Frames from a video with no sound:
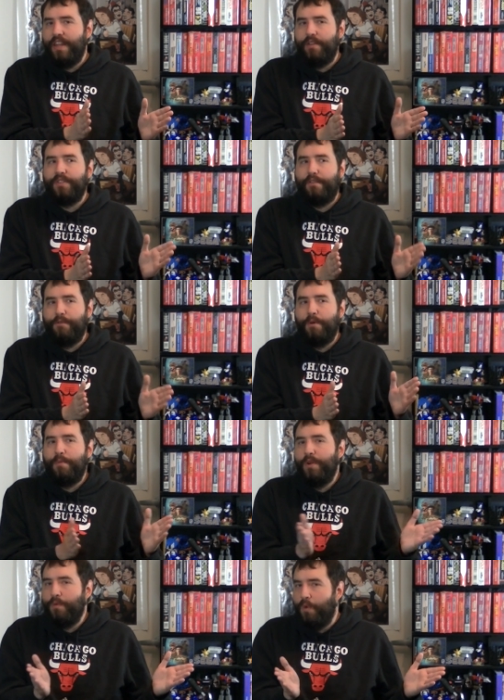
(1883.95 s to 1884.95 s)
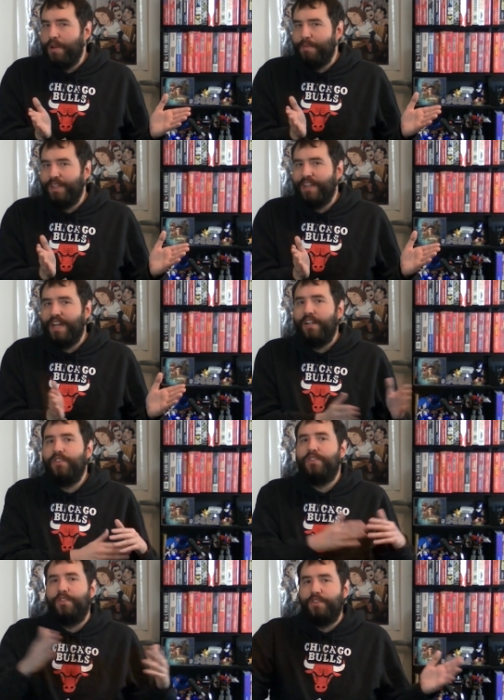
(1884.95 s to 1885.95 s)
I think it was like $4.1 billion
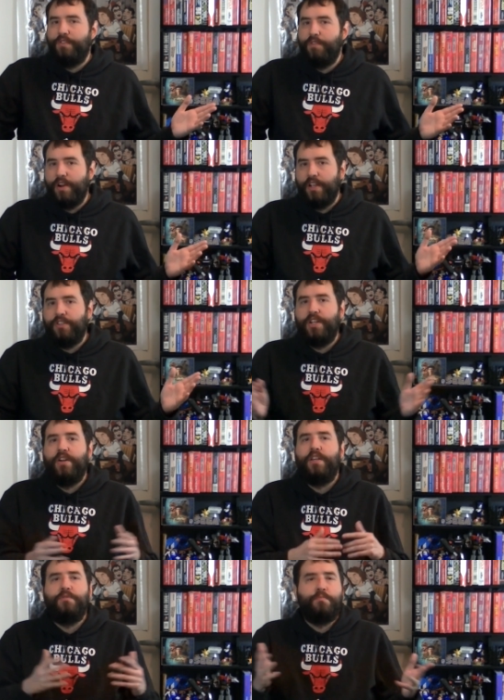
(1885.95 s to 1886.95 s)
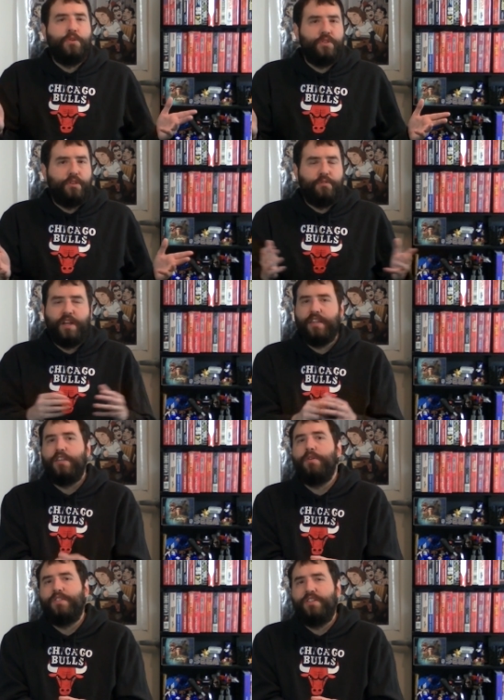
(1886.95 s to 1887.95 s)
to various charities, mostly through like
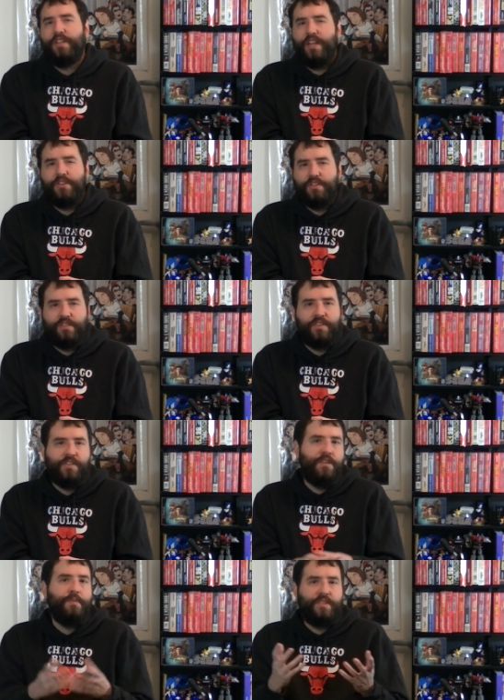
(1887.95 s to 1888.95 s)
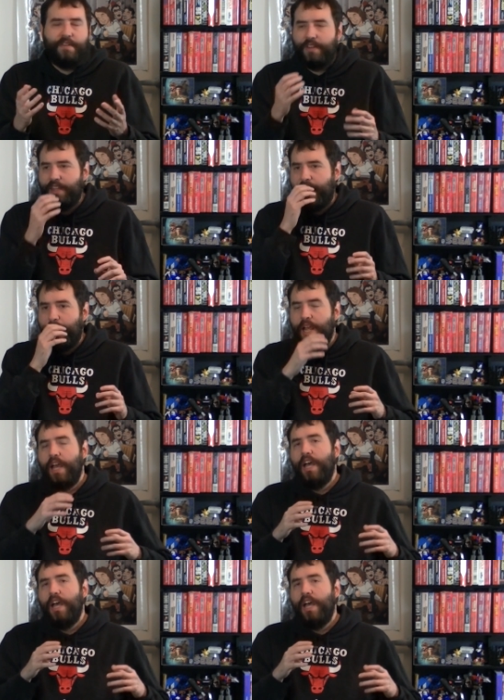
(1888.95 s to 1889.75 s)
the U.S. educational system and stuff like that.